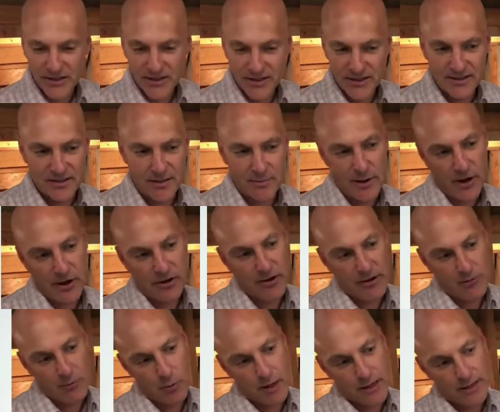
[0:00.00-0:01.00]
system here
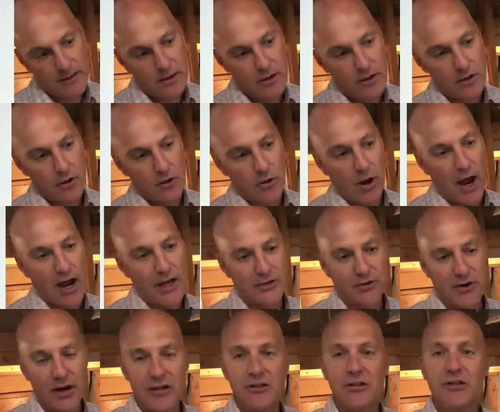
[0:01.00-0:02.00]
and what you guys are
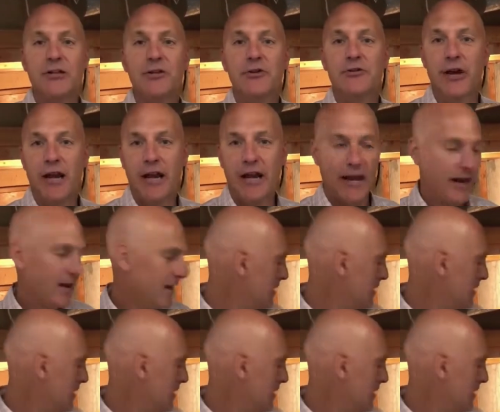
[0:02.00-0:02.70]
actually drinking.